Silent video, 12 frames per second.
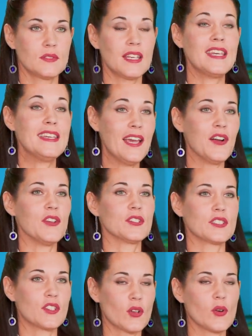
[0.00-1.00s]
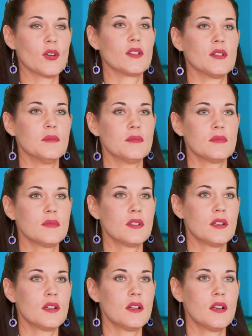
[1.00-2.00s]
He yells in the courtroom
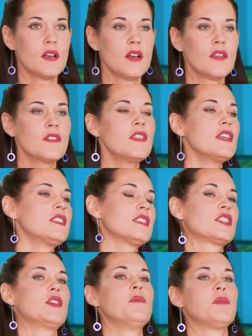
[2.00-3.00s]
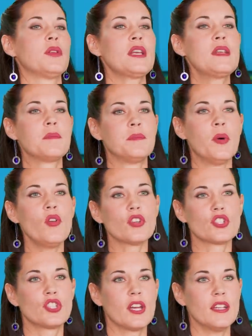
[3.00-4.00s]
This is complete
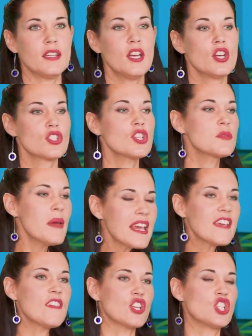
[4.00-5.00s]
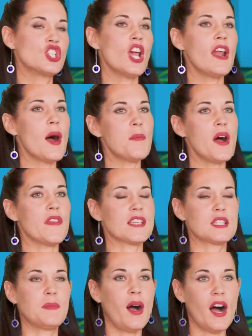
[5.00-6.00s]
bullshit! She's making this shit up on the
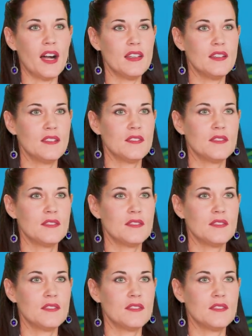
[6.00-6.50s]
spot!